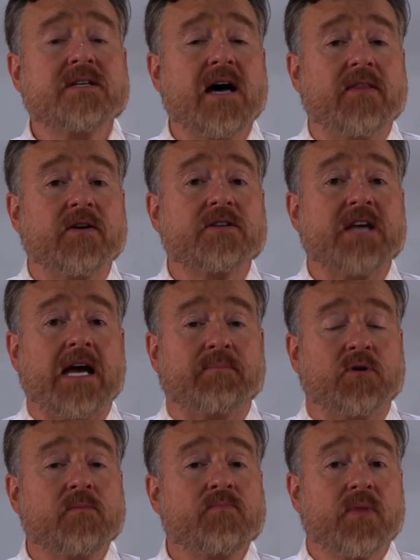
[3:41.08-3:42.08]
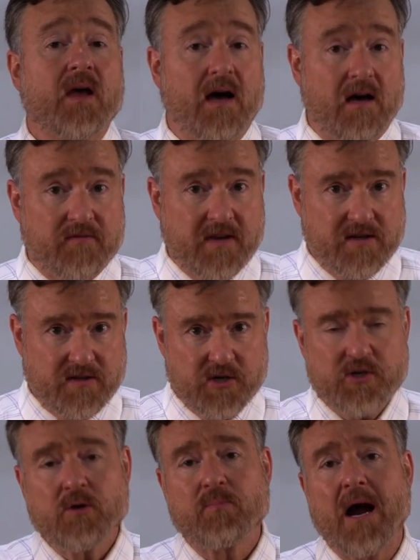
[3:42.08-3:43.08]
another example of
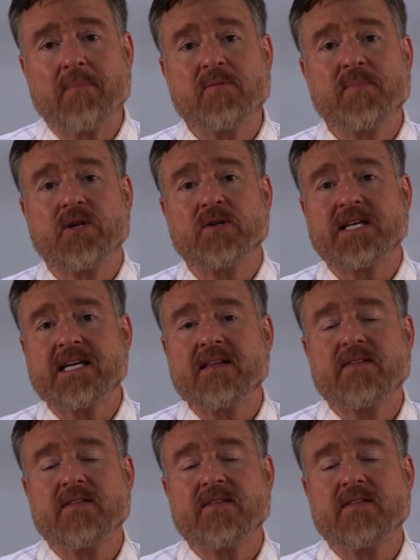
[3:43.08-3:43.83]
conditional probability,